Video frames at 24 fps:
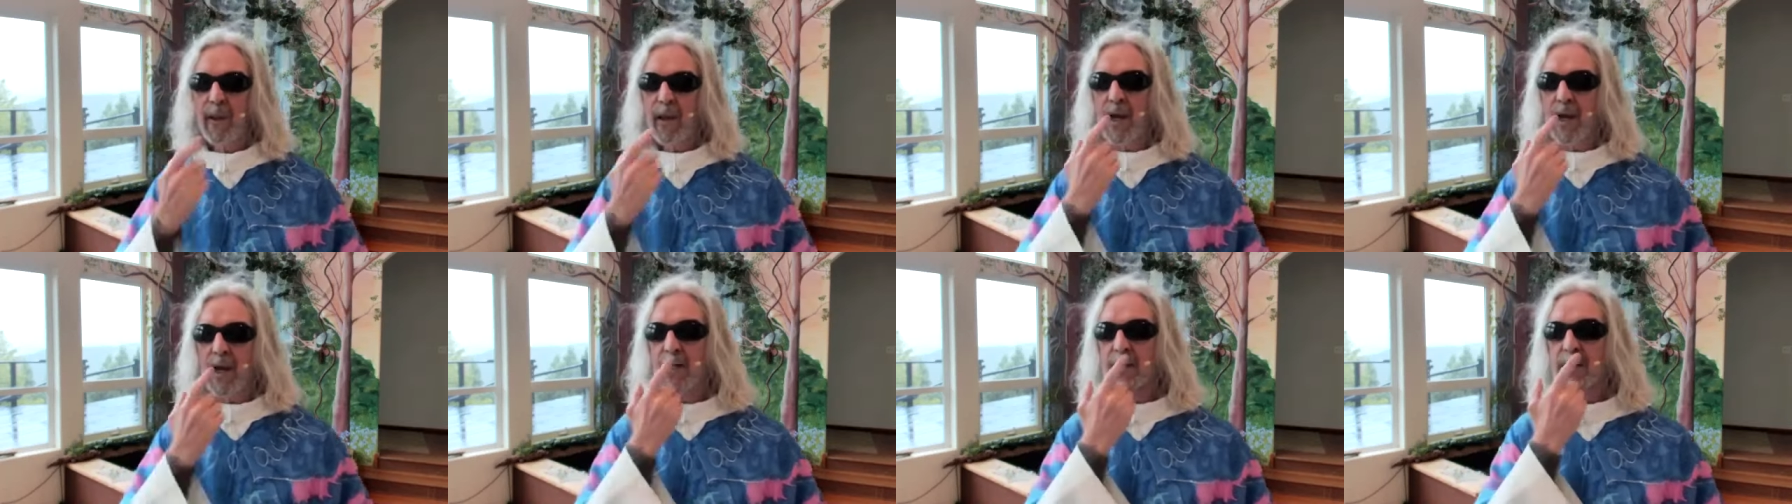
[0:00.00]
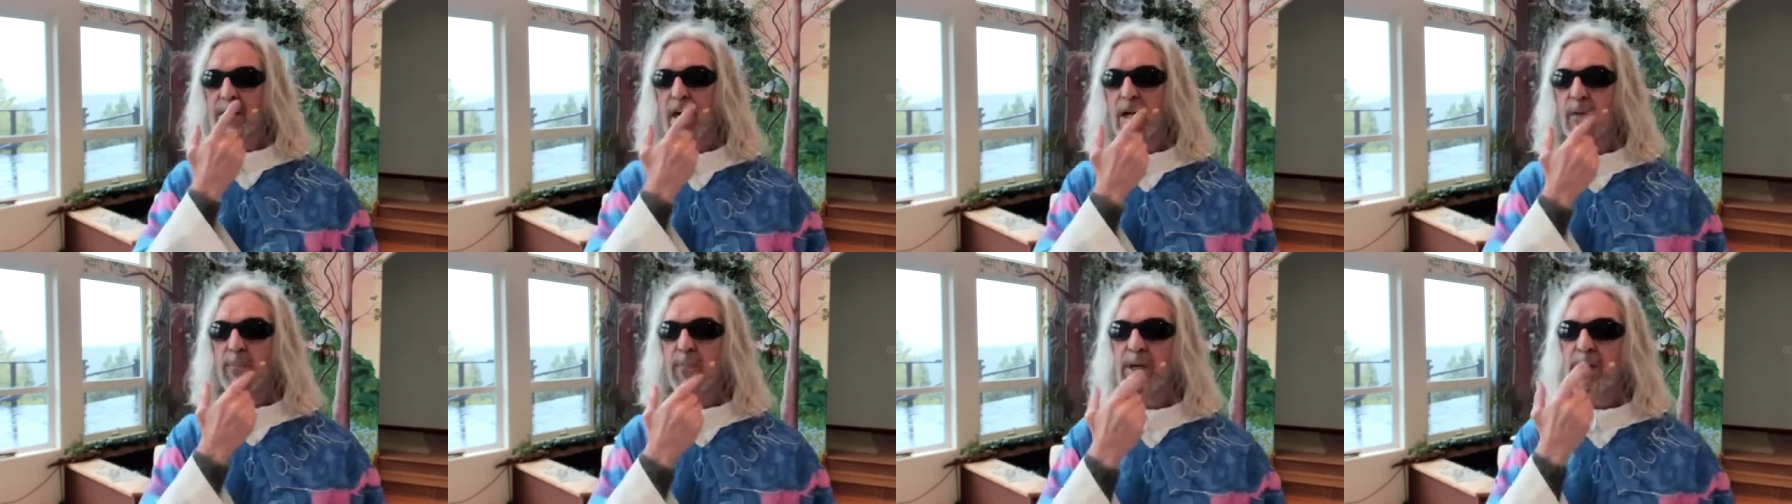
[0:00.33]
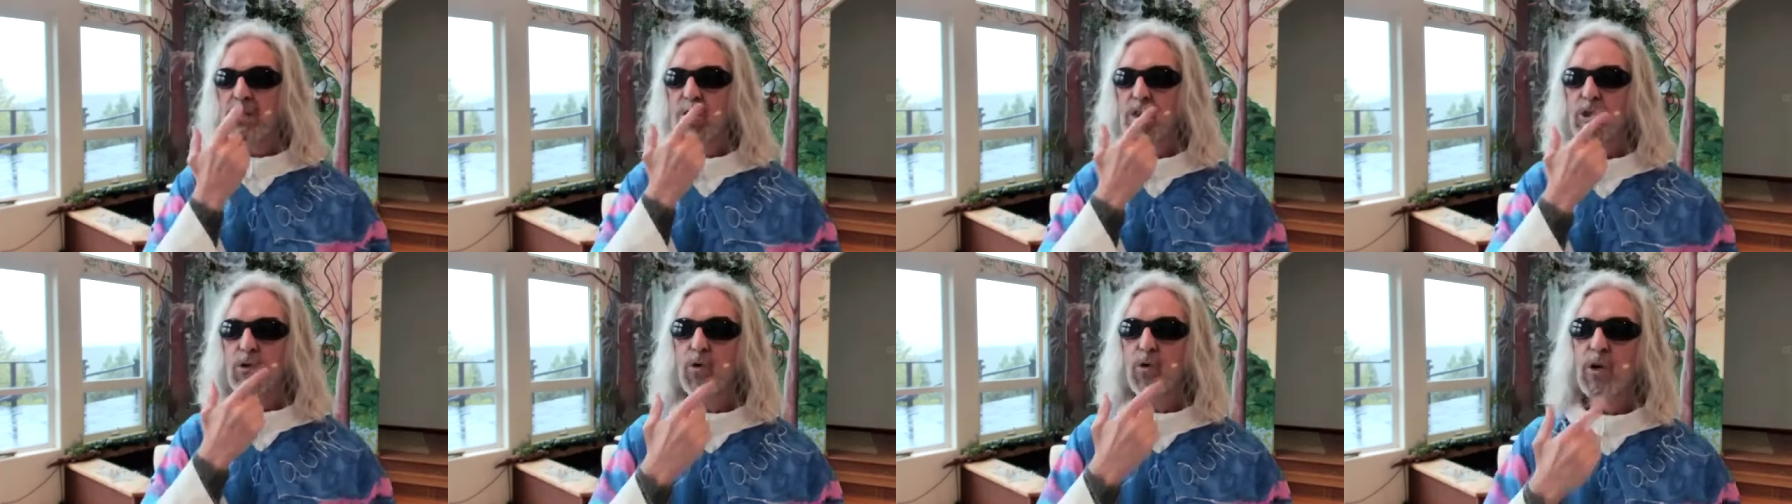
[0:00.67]
and he's got a piece
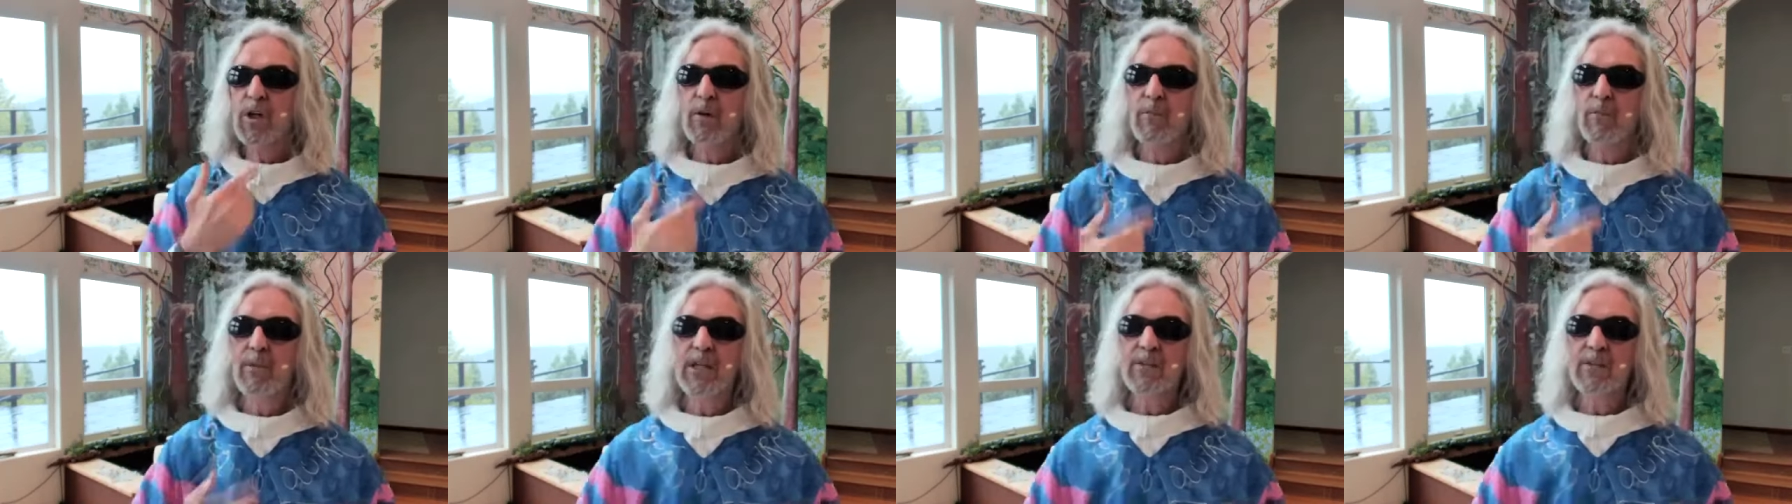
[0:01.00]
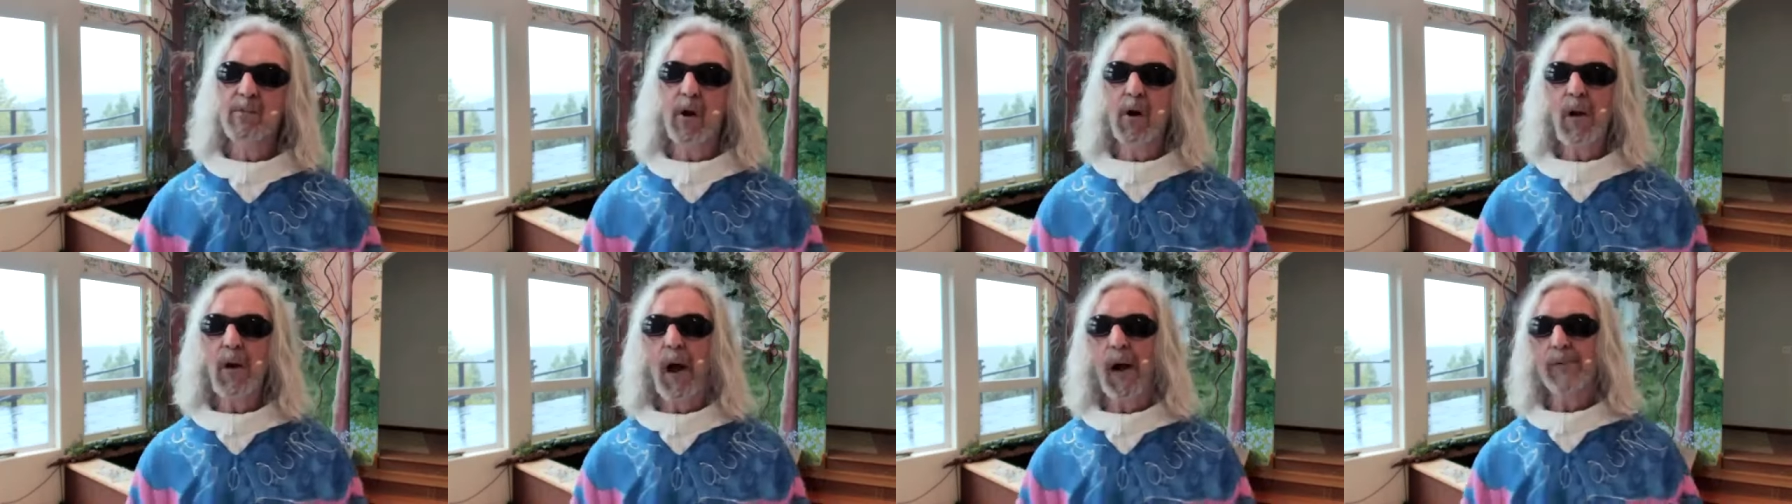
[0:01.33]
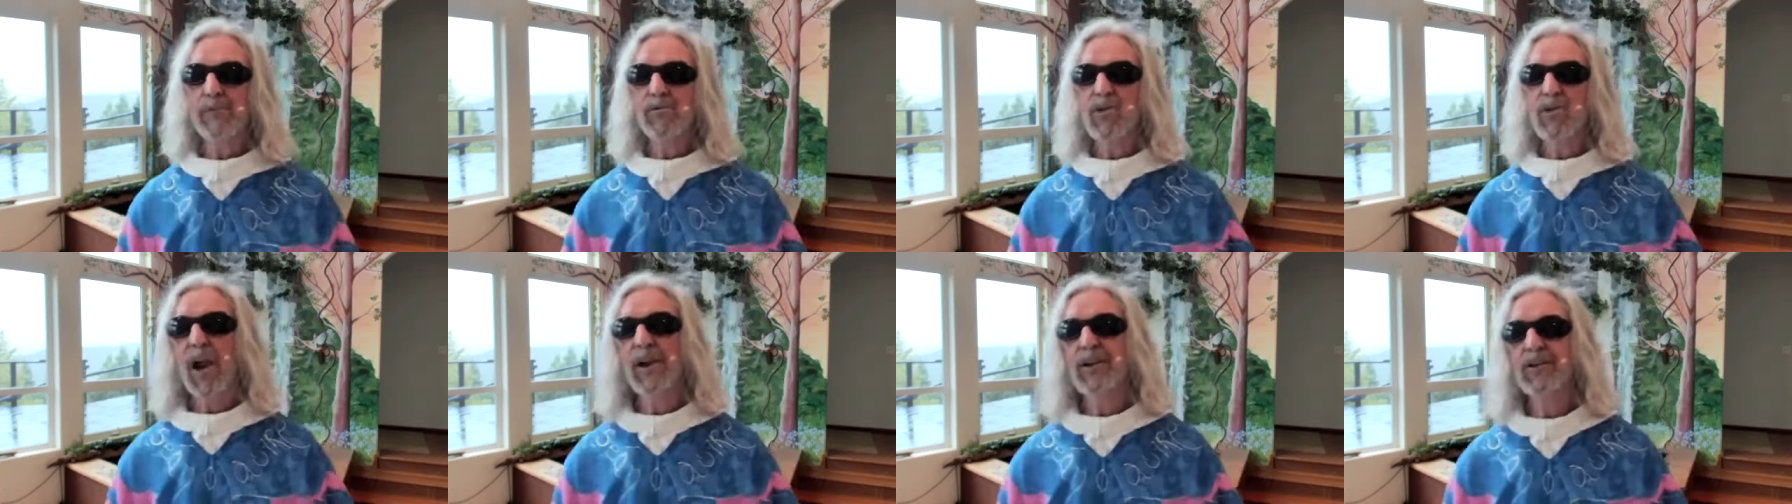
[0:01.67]
of chewing gum in his mouth,
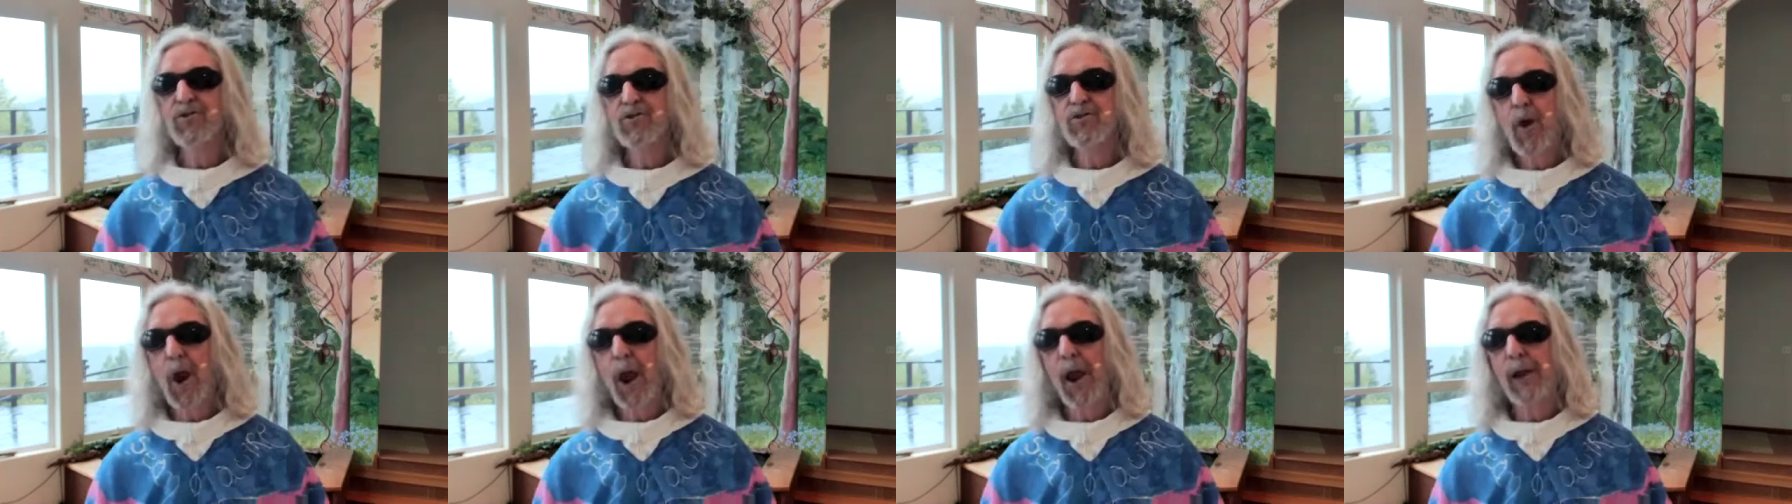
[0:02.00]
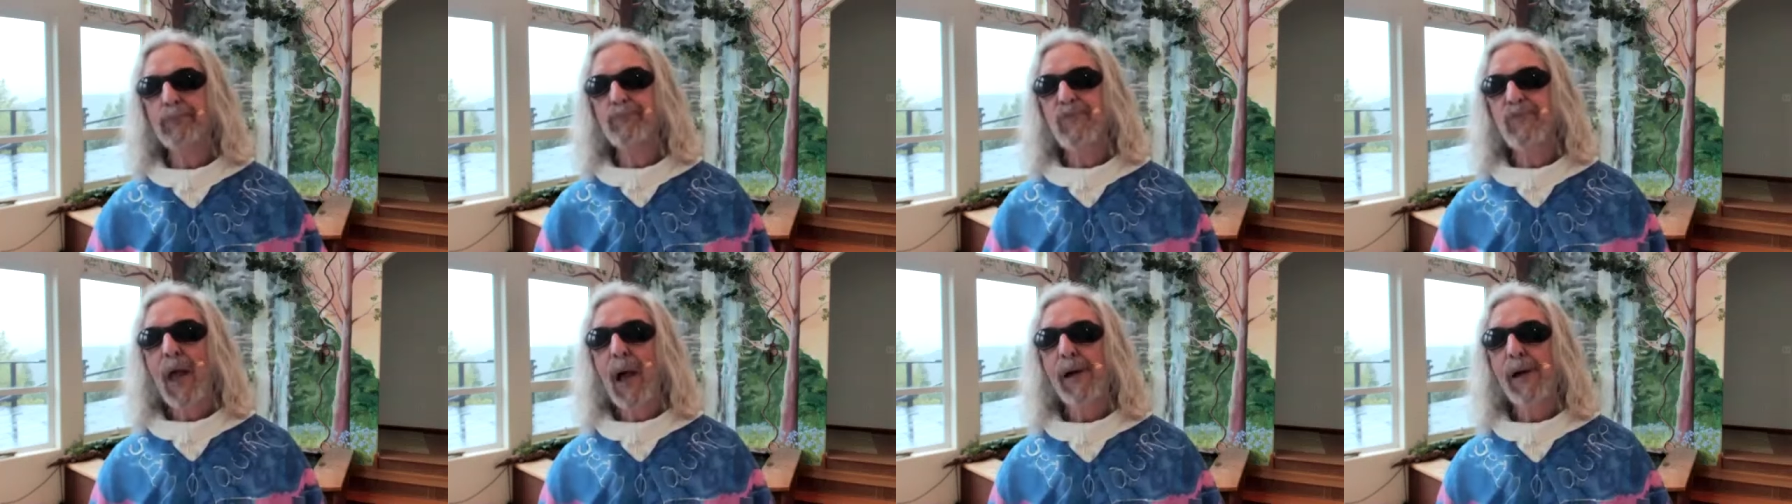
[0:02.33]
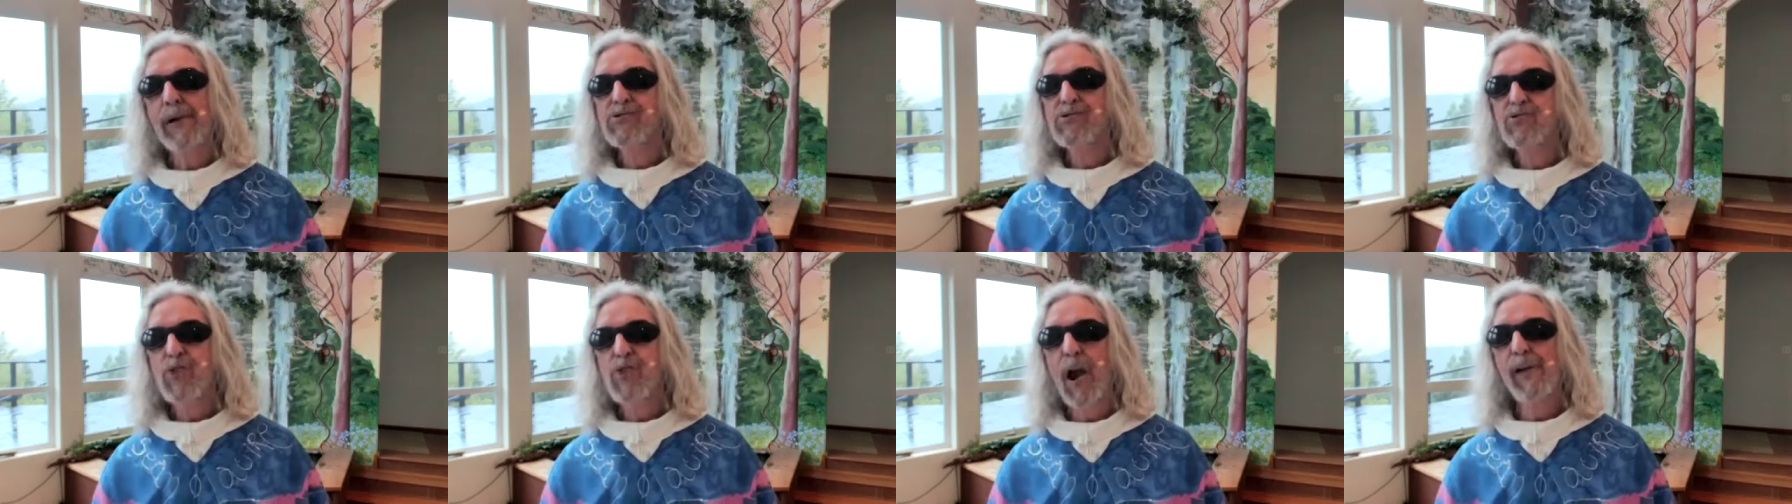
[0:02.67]
and he's chewing
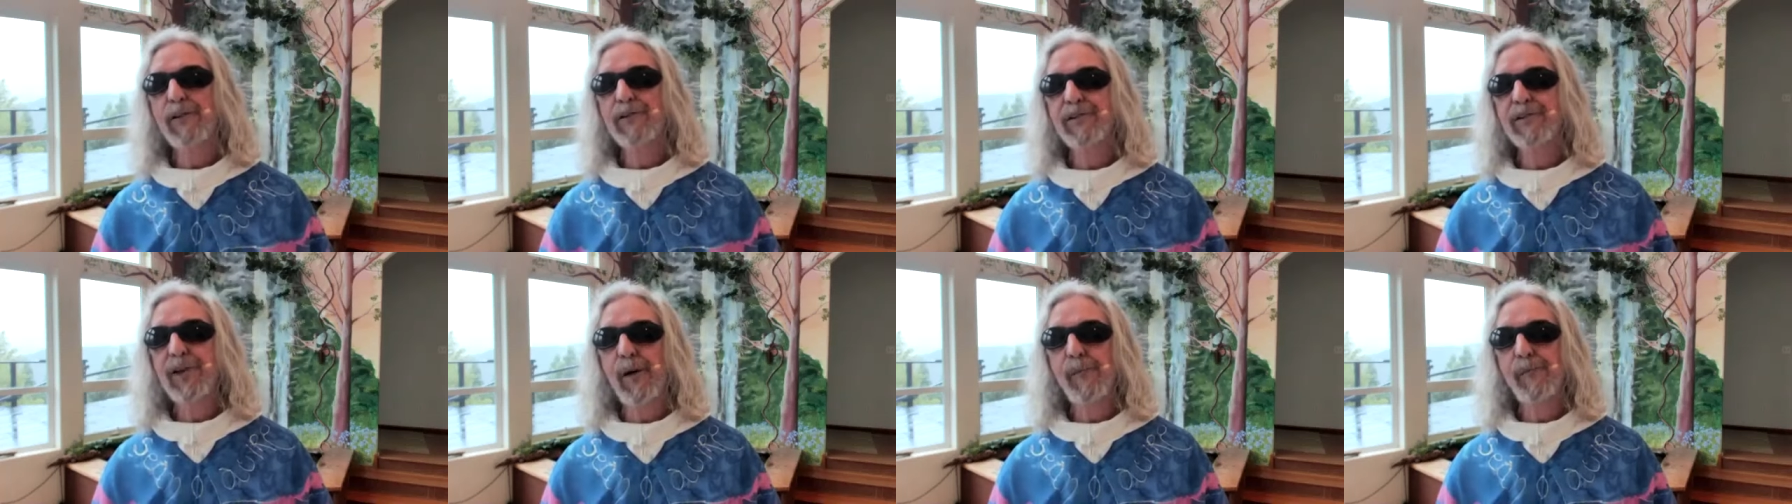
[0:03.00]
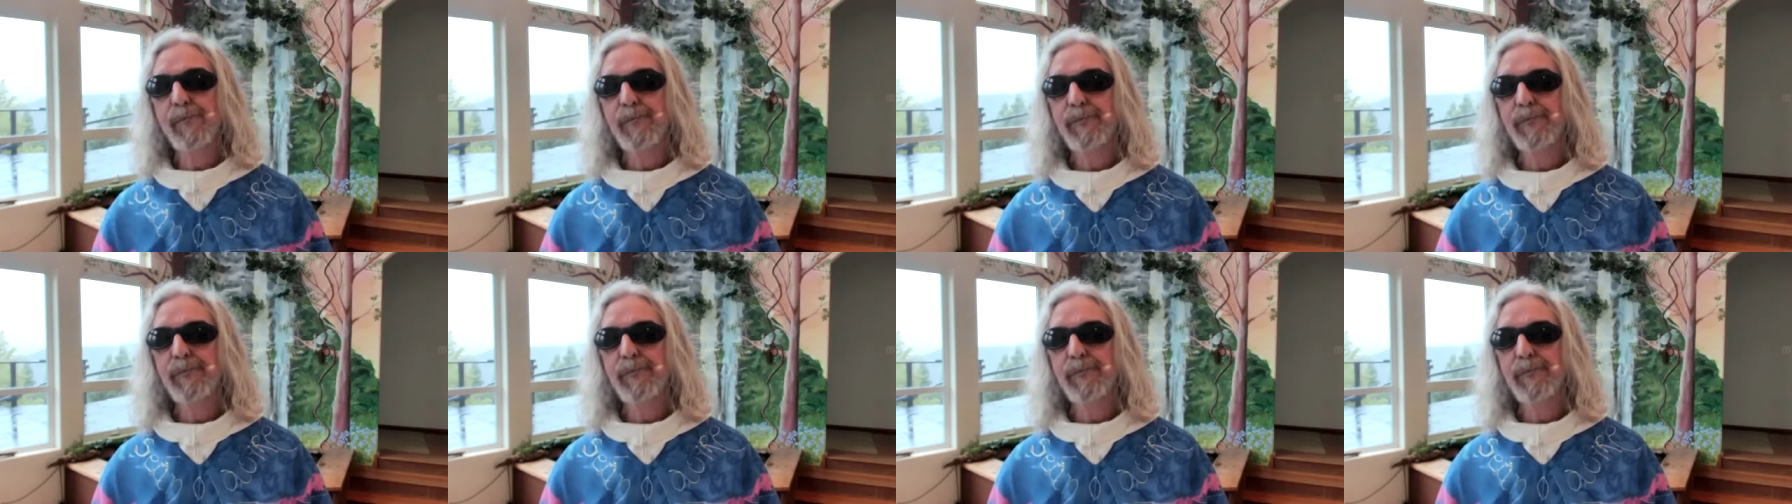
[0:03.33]
the gum.